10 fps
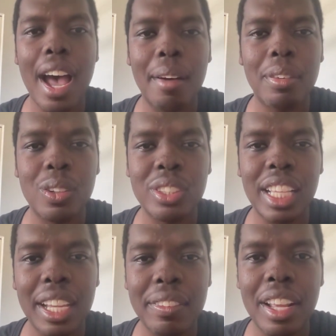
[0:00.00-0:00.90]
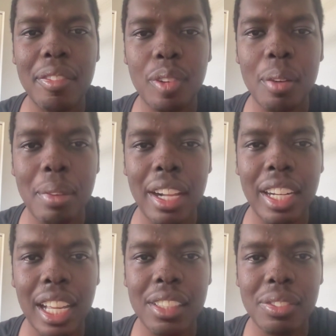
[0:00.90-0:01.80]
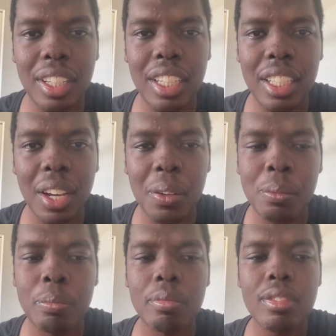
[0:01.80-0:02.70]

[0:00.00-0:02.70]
I'm gonna save that for my next video.